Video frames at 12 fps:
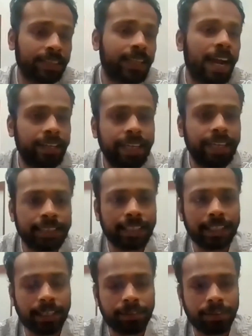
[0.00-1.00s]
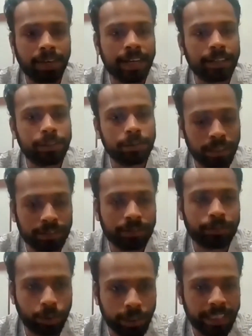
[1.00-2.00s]
ideation, etc., in
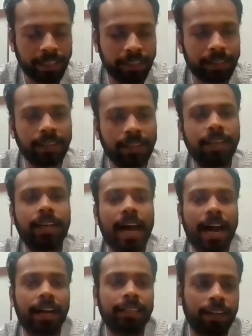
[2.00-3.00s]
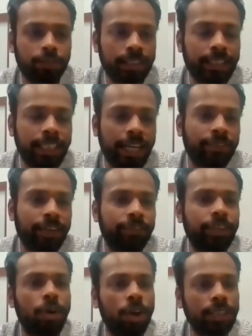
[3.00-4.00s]
2014. And that was the time when
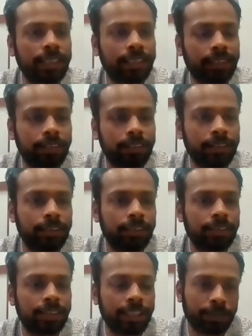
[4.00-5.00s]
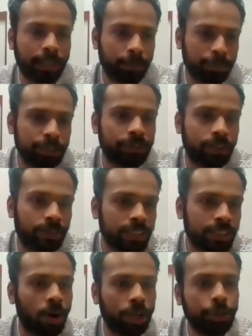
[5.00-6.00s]
we launched a subscription
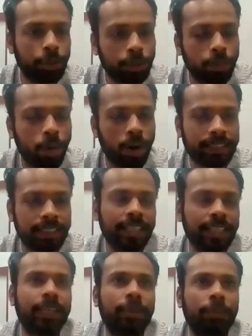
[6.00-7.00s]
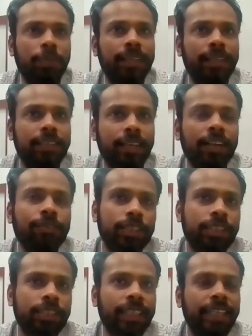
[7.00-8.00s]
service called Yuhu Box. But
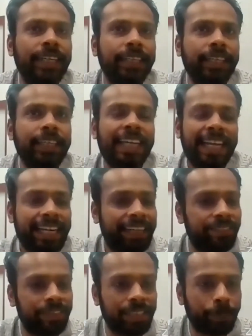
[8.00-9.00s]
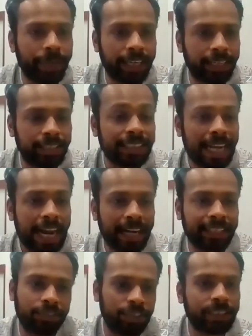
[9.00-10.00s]
unfortunately it didn't click with the parents,
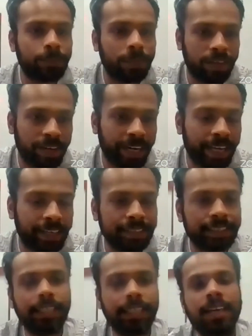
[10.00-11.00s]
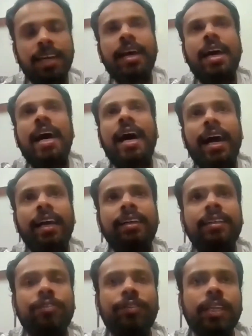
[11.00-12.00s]
and there were some learnings,
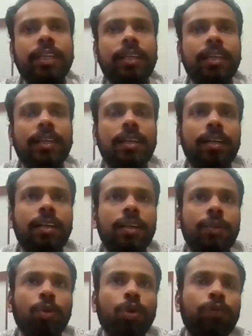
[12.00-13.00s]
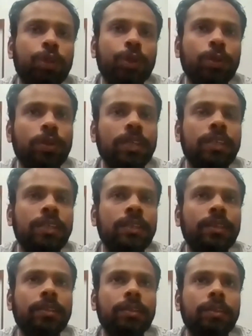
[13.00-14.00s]
and we moved
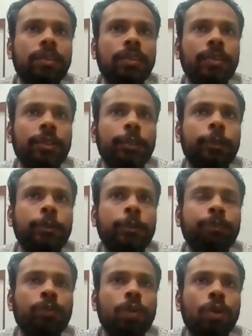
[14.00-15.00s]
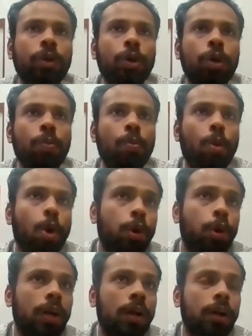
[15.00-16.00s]
to a more